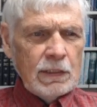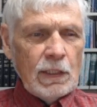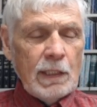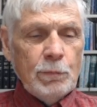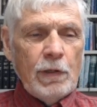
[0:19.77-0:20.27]

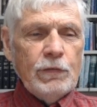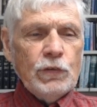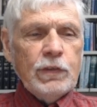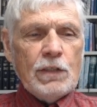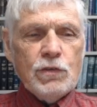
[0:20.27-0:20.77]
In a
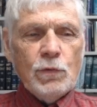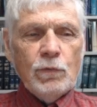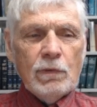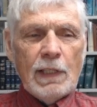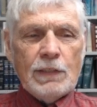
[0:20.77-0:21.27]
previous
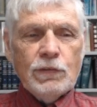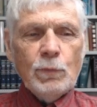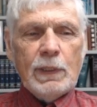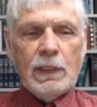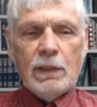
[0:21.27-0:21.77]

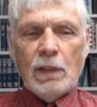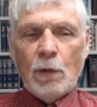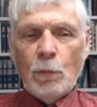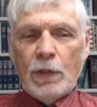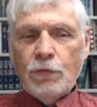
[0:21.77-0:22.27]
lesson we
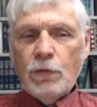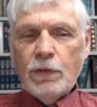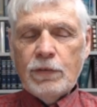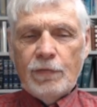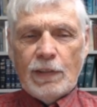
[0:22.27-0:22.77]
went through
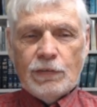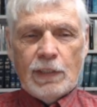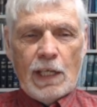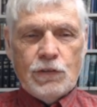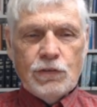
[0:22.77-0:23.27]
this
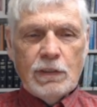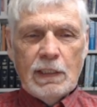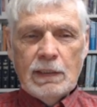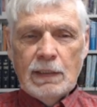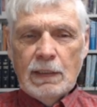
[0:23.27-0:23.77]
investigation
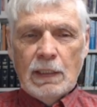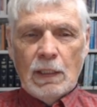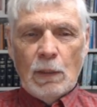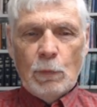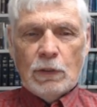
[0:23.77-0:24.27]
and
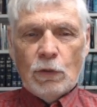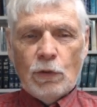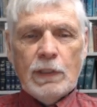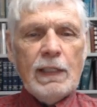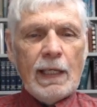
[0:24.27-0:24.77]
we
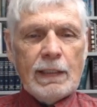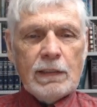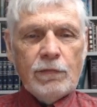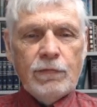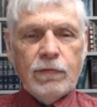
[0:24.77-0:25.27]
learned
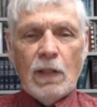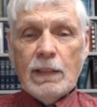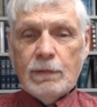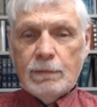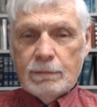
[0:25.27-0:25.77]
that the
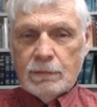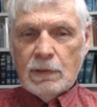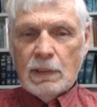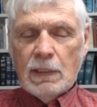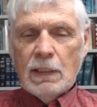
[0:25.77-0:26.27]
flood
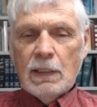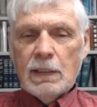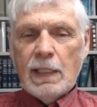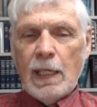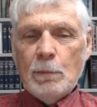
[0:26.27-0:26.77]

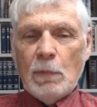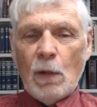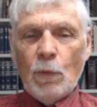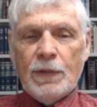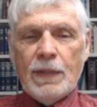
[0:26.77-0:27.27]
came
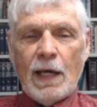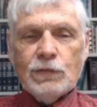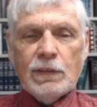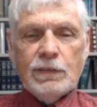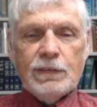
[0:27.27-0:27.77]

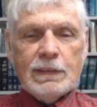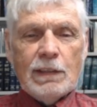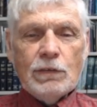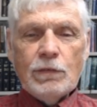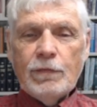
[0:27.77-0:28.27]

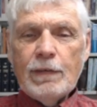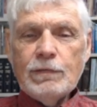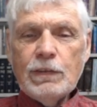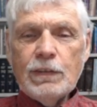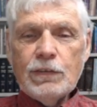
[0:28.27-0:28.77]

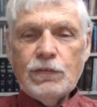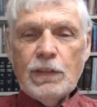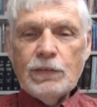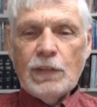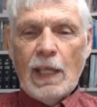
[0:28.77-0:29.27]
1,656
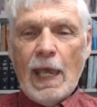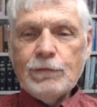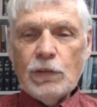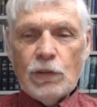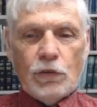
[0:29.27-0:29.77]
years
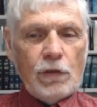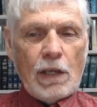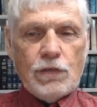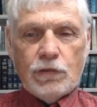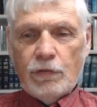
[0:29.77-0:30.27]
after the
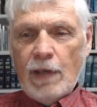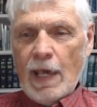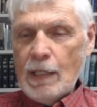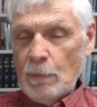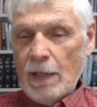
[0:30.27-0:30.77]
creation of
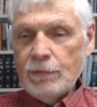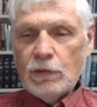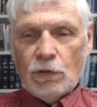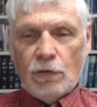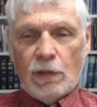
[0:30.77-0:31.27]
Adam, after the